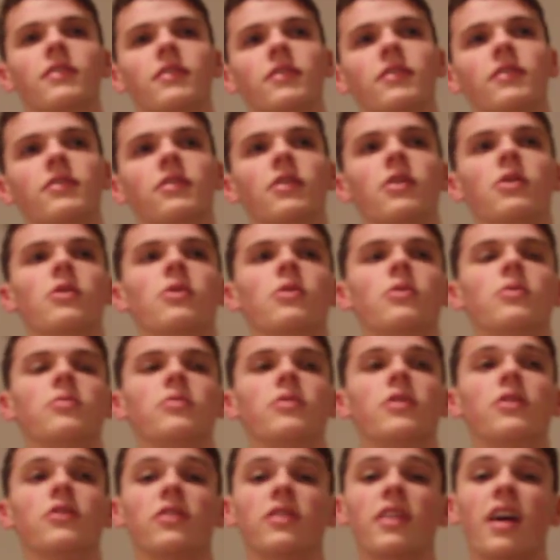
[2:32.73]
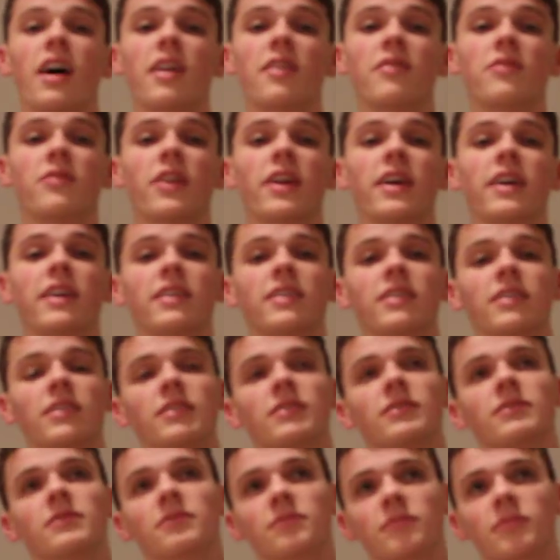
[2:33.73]
So there's a lot of like
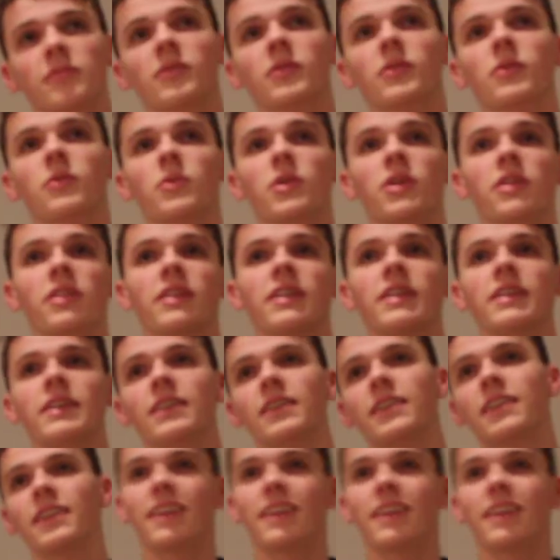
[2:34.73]
really